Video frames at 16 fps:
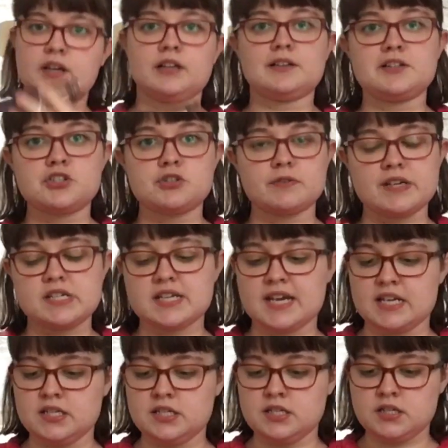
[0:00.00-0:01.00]
glittery
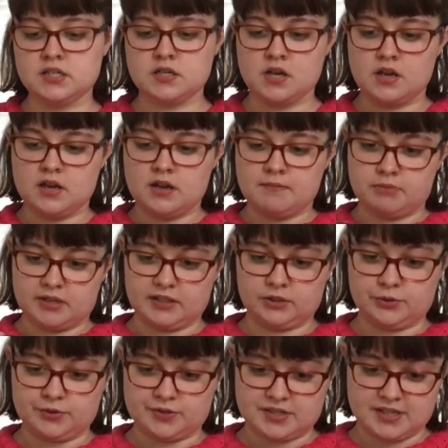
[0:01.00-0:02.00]
tint. But it
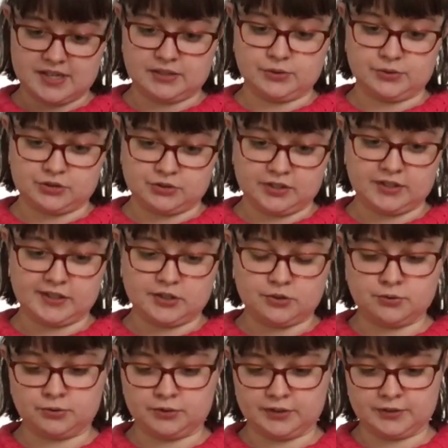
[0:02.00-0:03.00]
looks really cool.